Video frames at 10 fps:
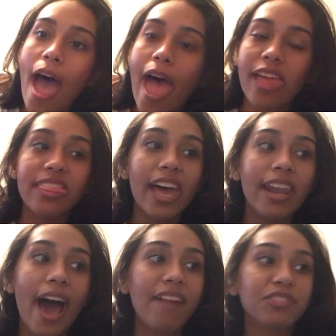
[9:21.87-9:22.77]
And
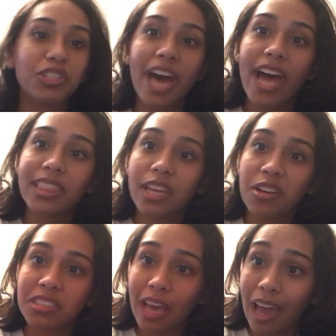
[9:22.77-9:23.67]
then after that,
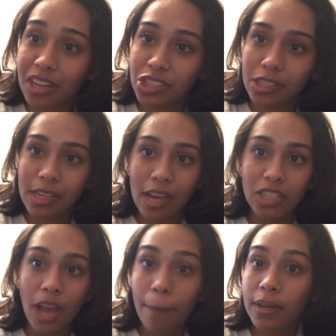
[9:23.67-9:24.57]
there's actually
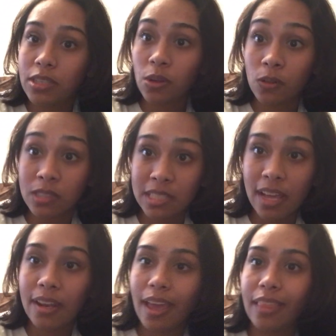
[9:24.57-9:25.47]
a Japanese
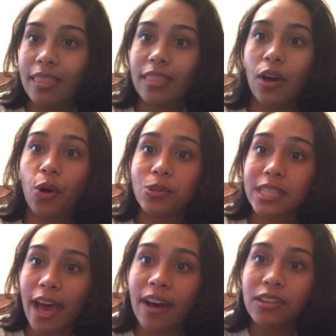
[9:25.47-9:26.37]
onsen in the
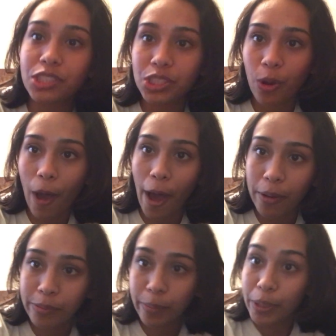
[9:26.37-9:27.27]
hotel, so
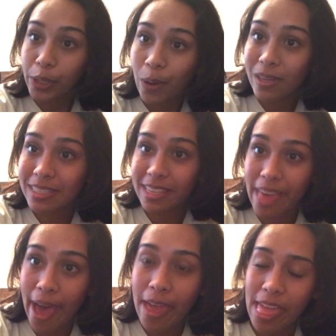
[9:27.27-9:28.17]
I will be going to
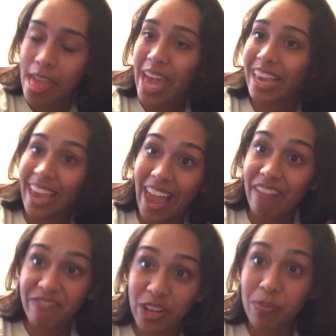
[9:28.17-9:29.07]
that.
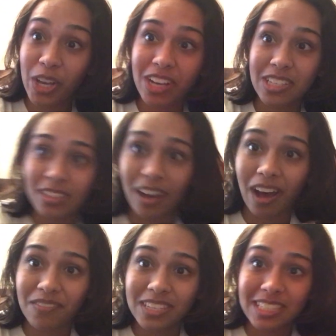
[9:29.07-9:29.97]
Can't film there because
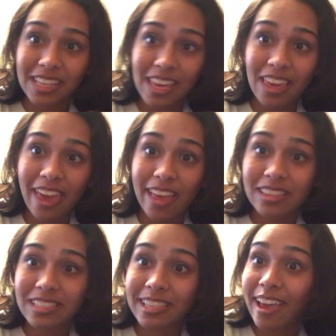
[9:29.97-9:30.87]
obviously
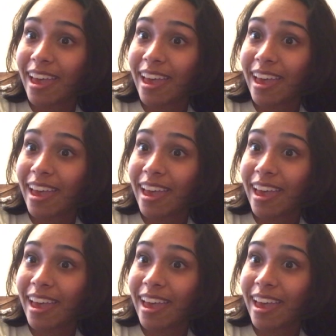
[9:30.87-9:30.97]
it's